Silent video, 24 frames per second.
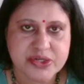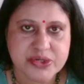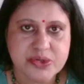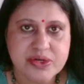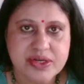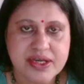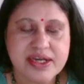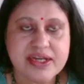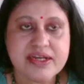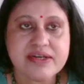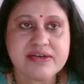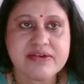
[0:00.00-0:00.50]

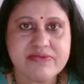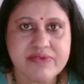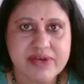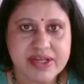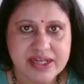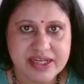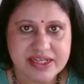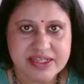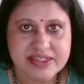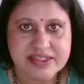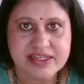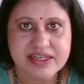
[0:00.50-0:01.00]
And when I
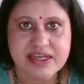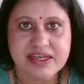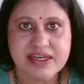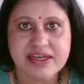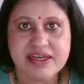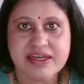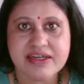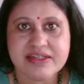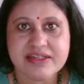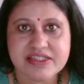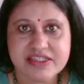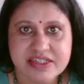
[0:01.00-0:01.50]
say
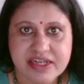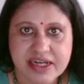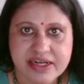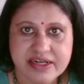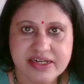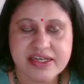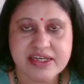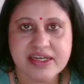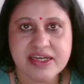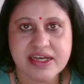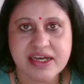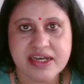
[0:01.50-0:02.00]

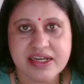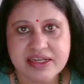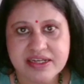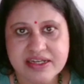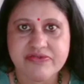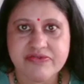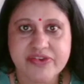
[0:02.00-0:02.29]
study and